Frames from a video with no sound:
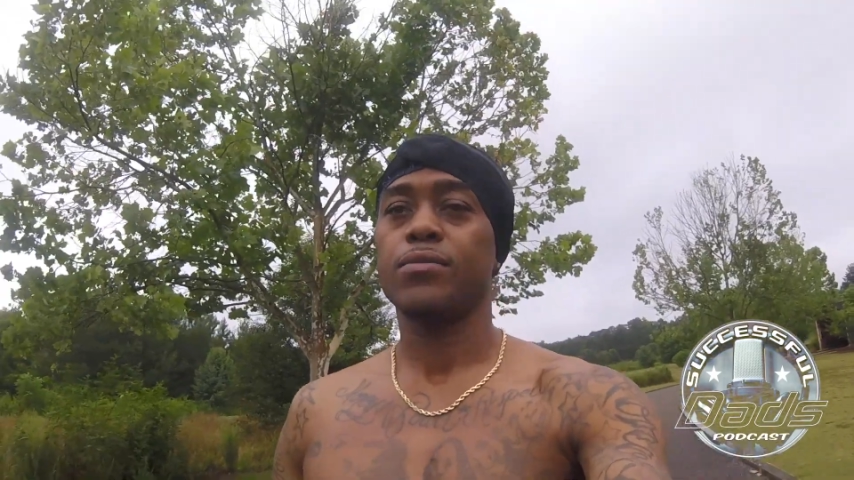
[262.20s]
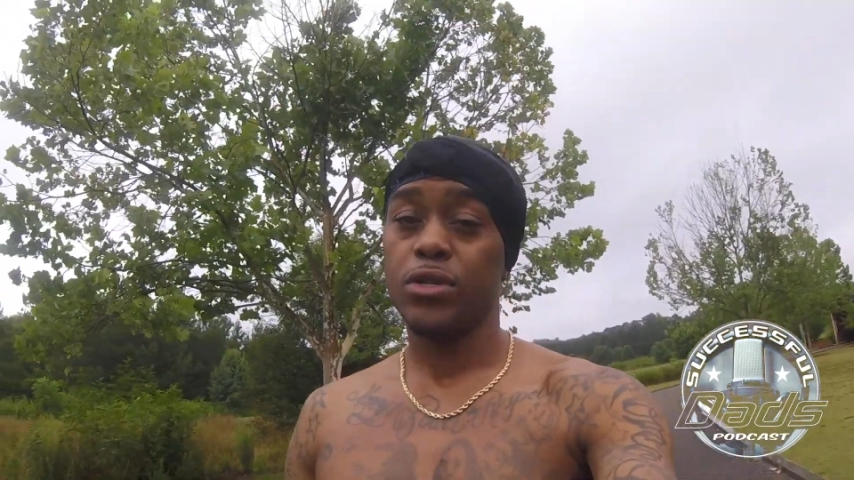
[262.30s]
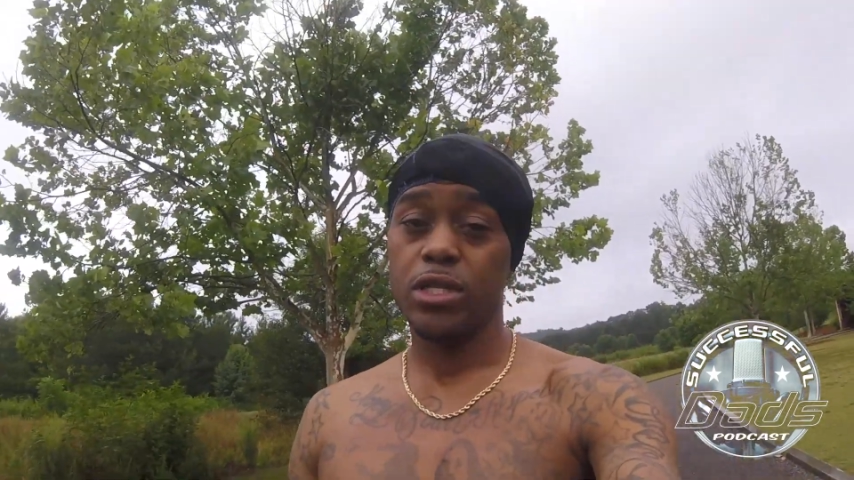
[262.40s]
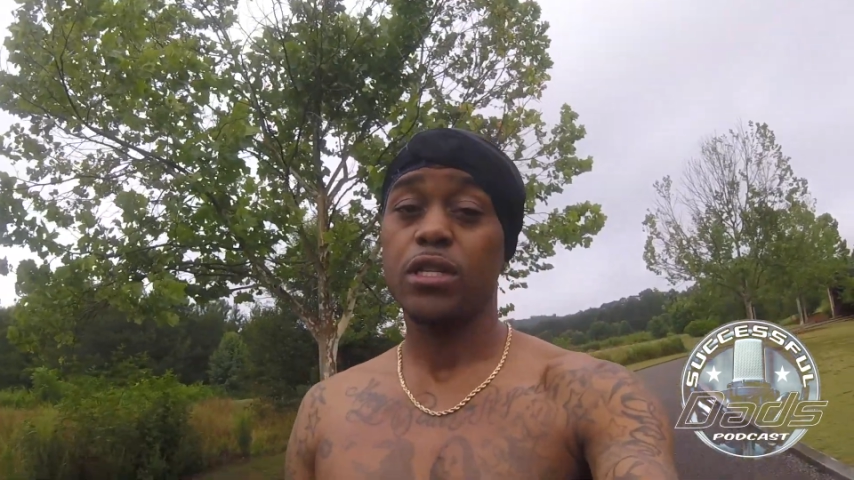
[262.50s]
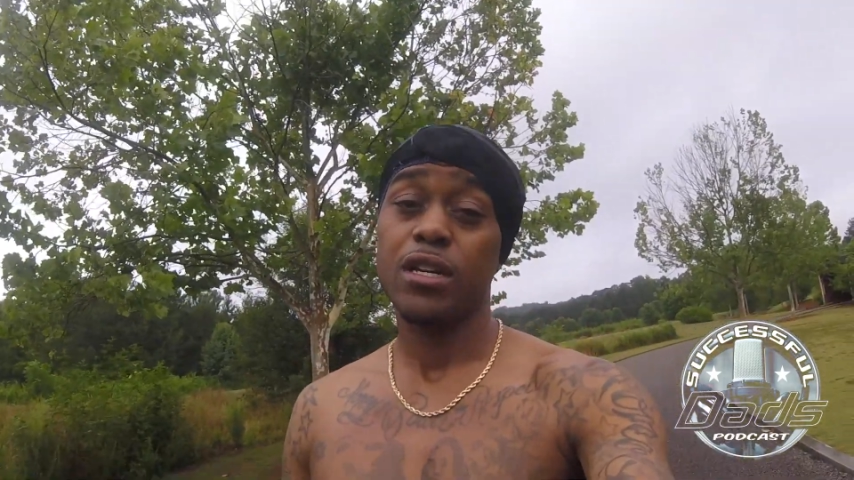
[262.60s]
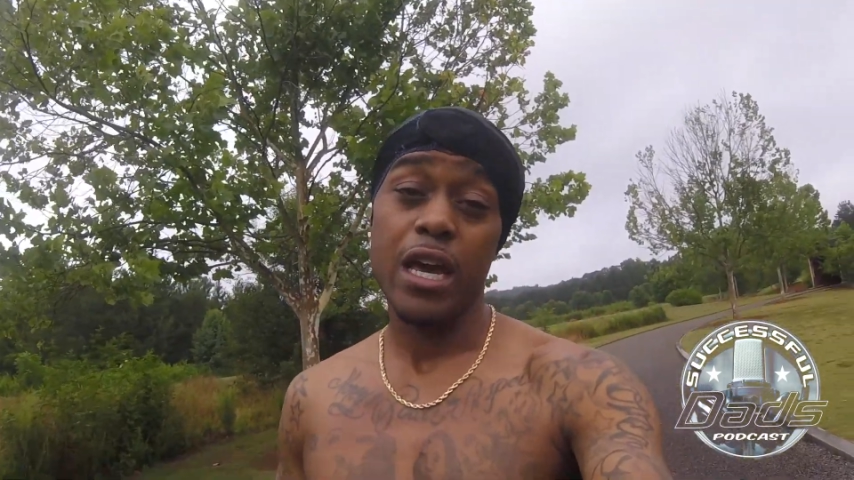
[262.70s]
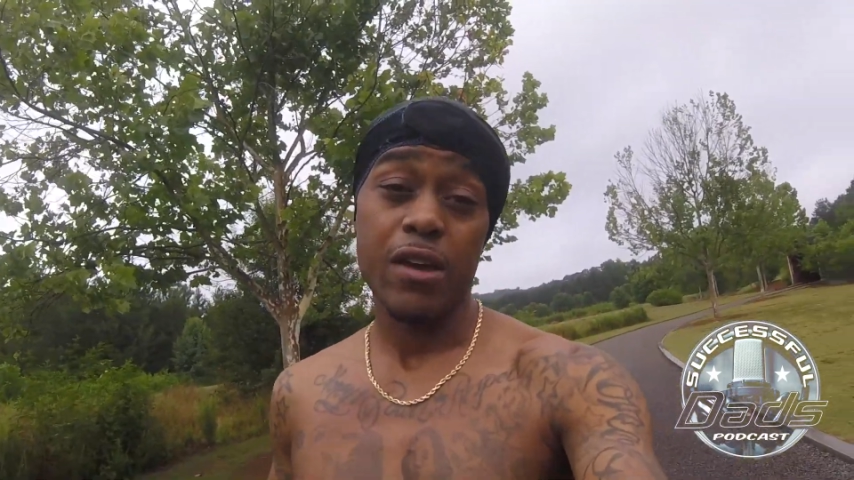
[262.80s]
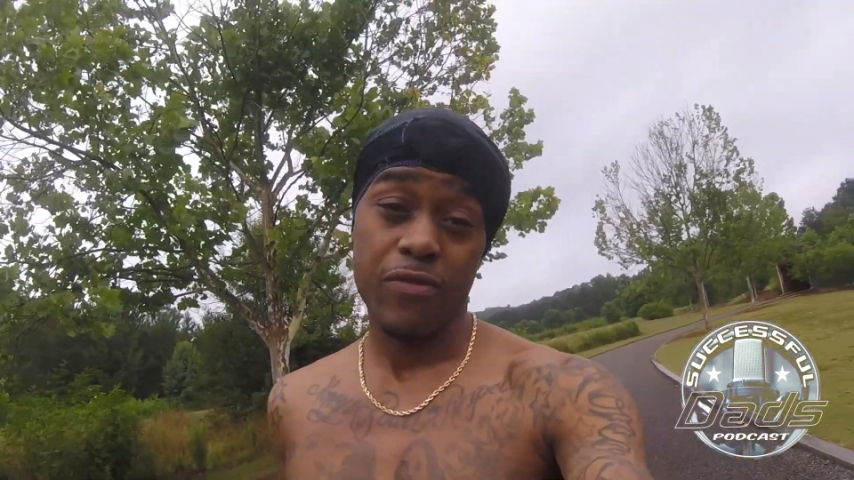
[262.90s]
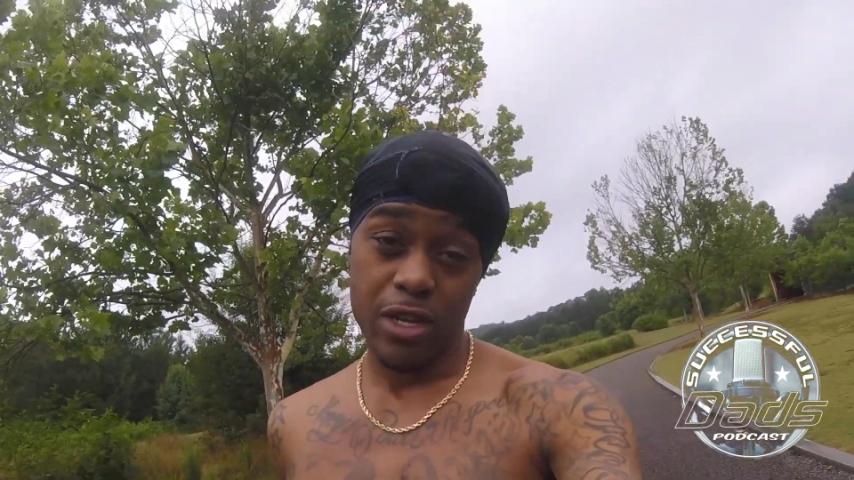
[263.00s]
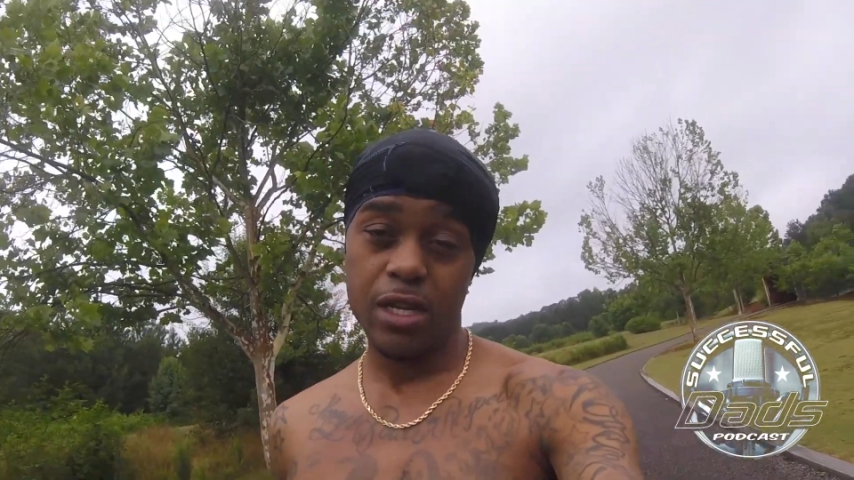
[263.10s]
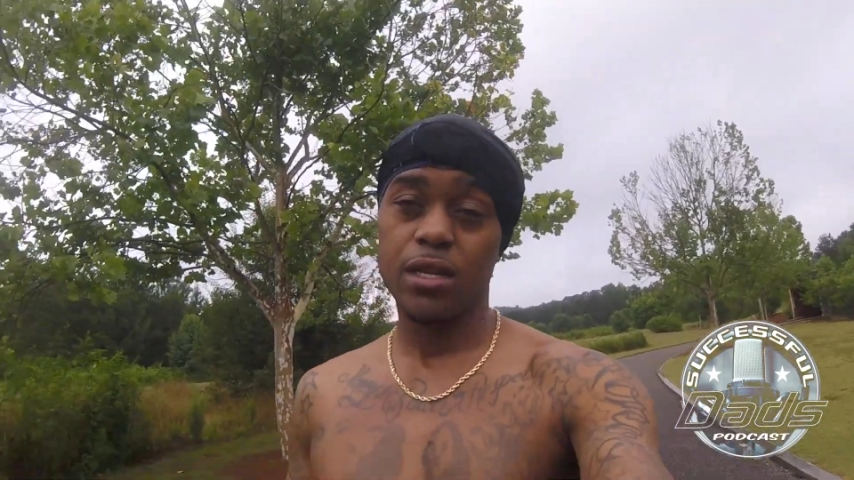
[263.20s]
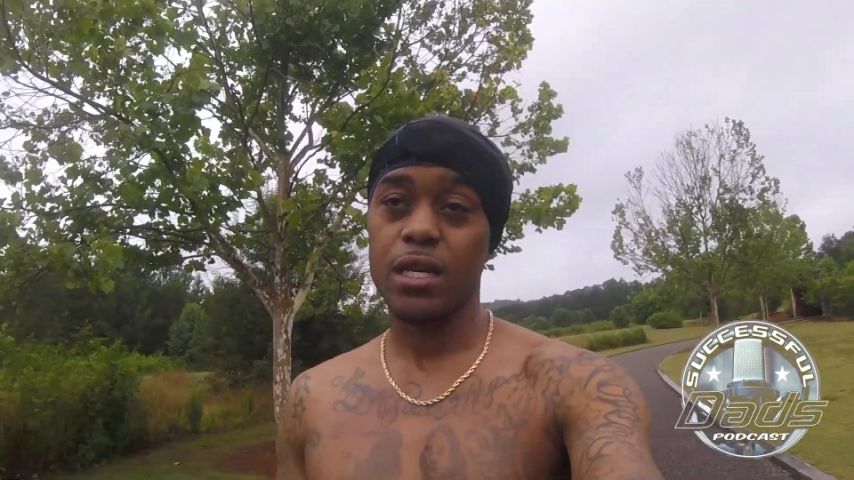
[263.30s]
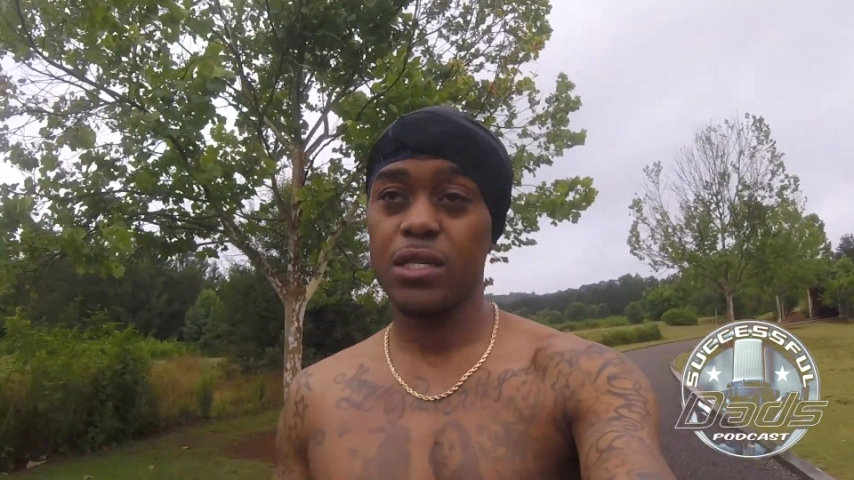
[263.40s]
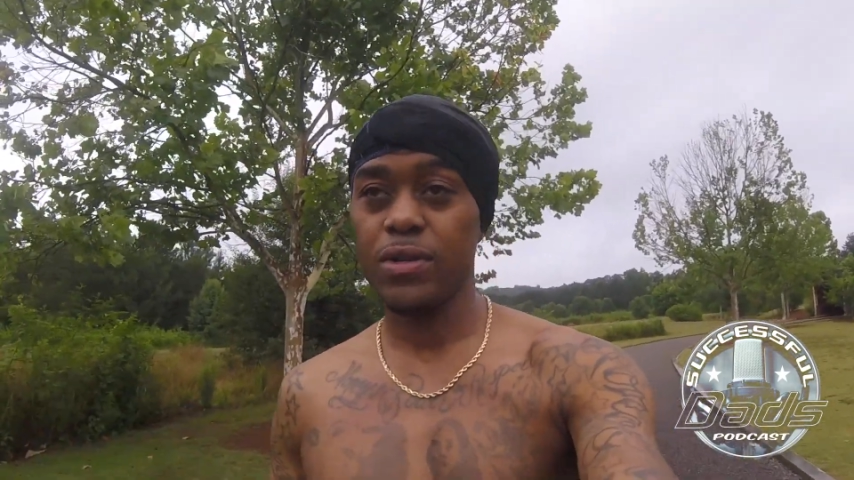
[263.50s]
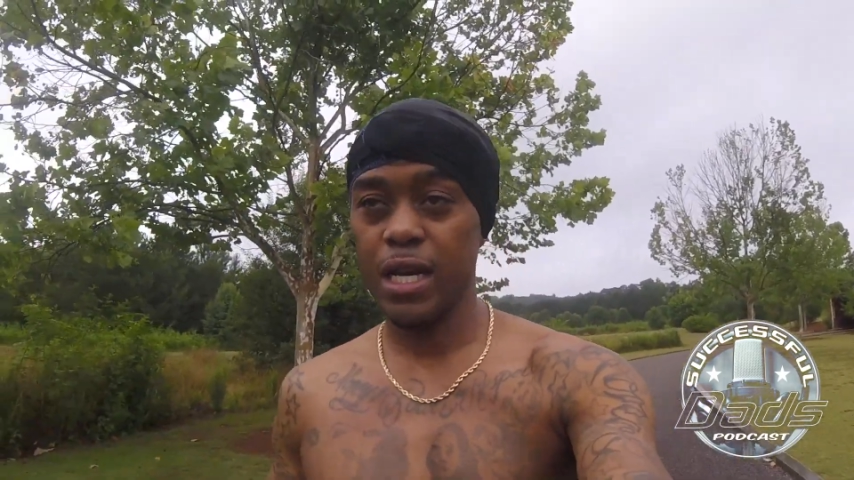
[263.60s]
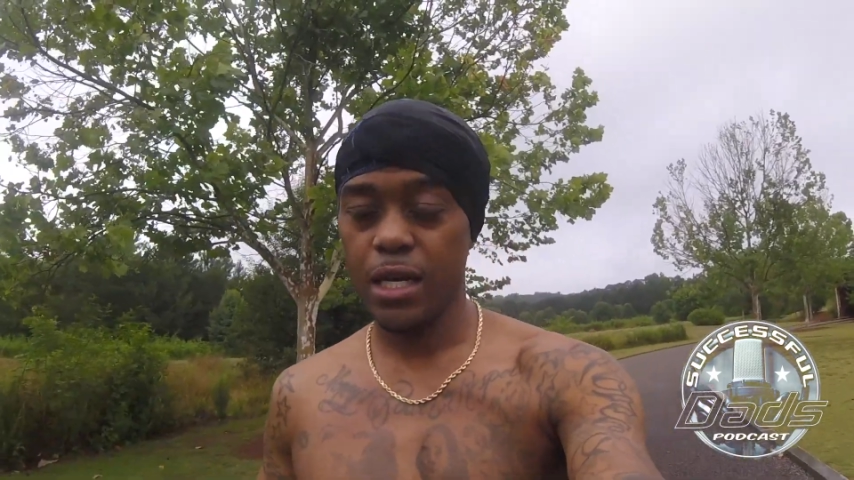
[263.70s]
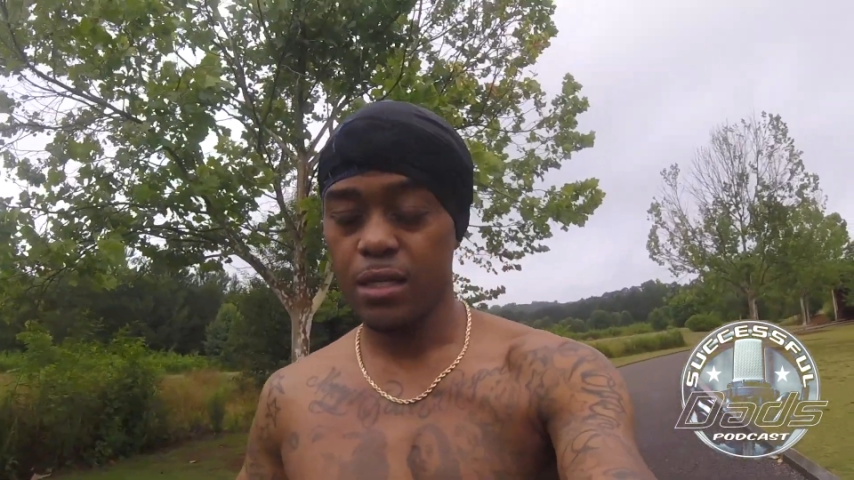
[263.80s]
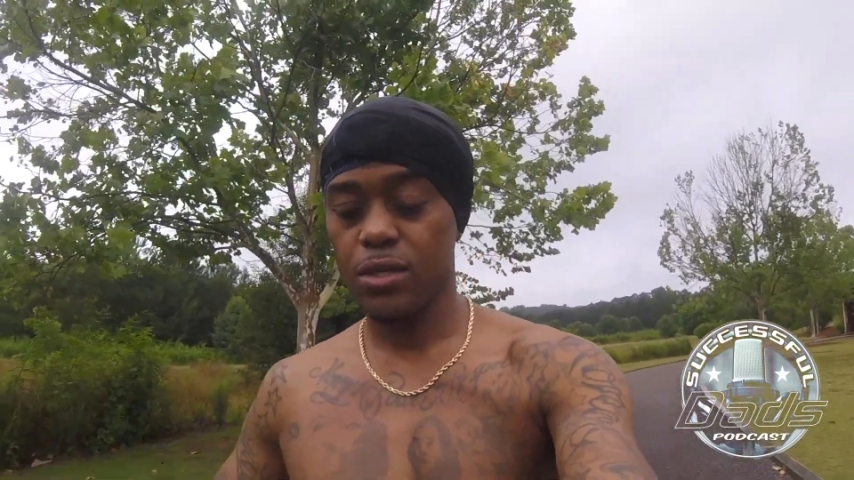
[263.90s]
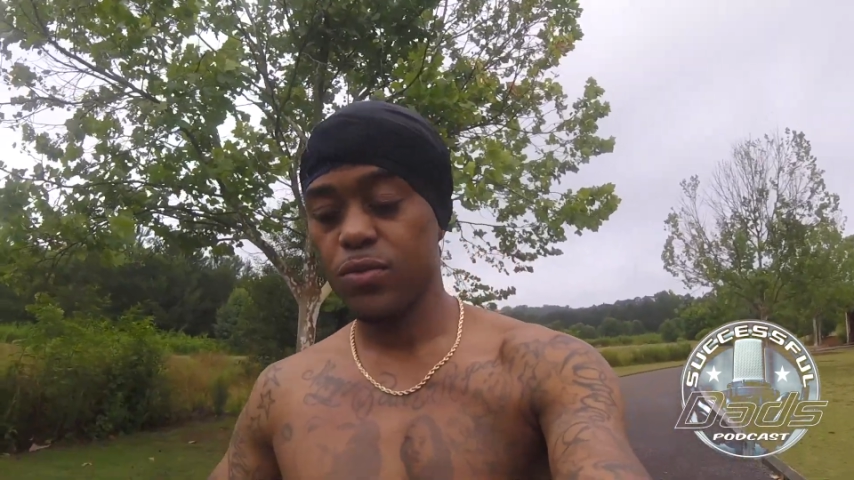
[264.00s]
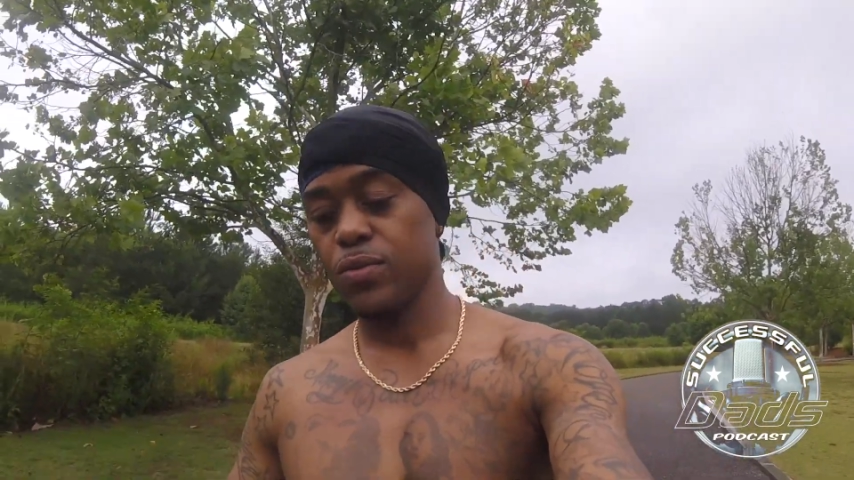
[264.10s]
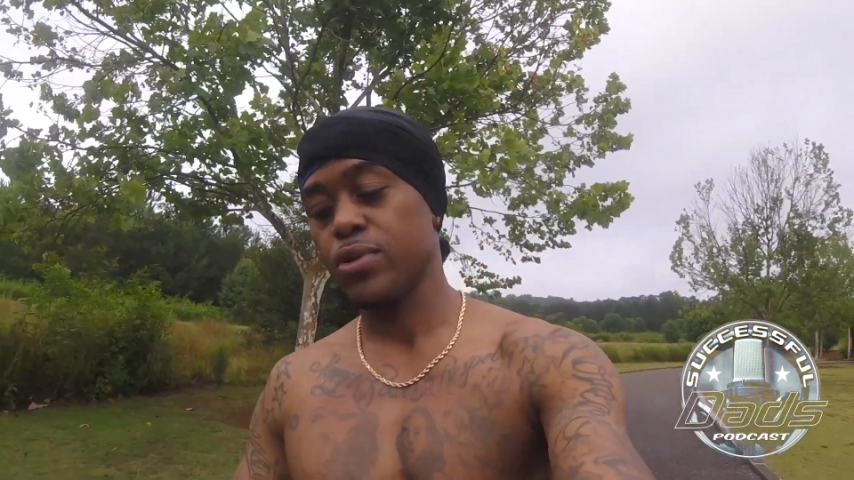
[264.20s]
Just a little athletic in case we had to do,